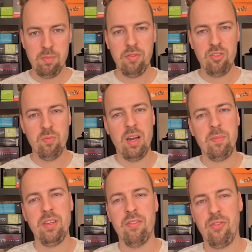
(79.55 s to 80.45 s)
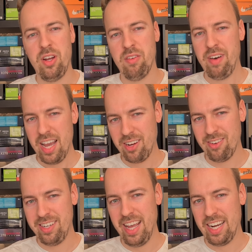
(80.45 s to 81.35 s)
of you might be afraid of eye
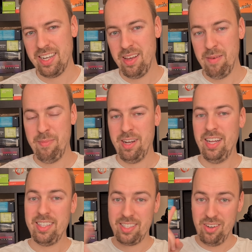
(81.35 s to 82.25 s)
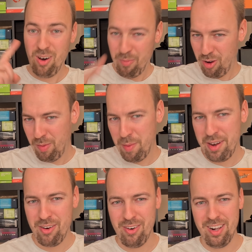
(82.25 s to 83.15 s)
contact, but that's no problem at
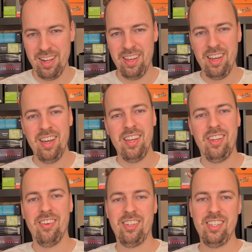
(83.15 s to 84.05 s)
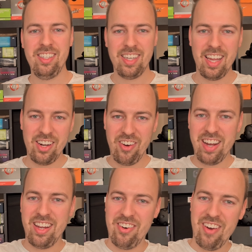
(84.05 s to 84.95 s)
all. You just can train
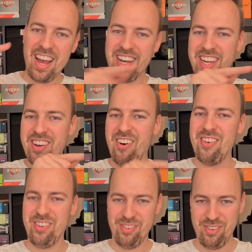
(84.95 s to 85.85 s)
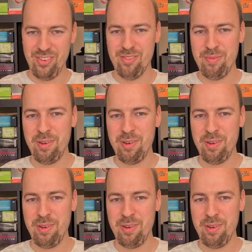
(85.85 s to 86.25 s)
it right here on YouTube.